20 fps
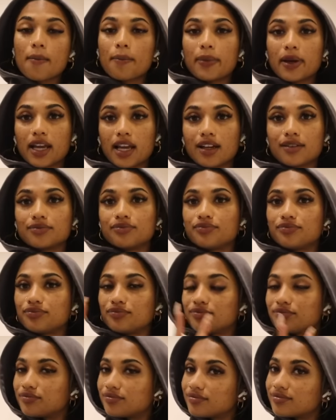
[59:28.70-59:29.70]
But yeah,
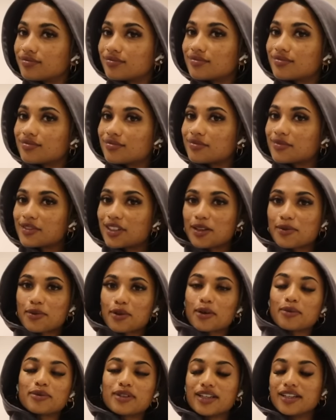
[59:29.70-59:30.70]
keep you
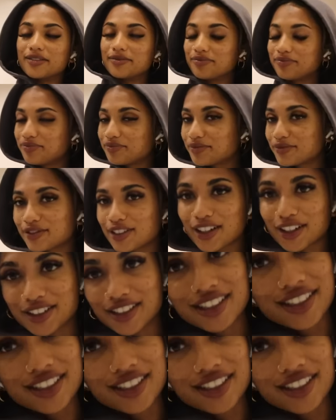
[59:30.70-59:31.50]
updated. Talk to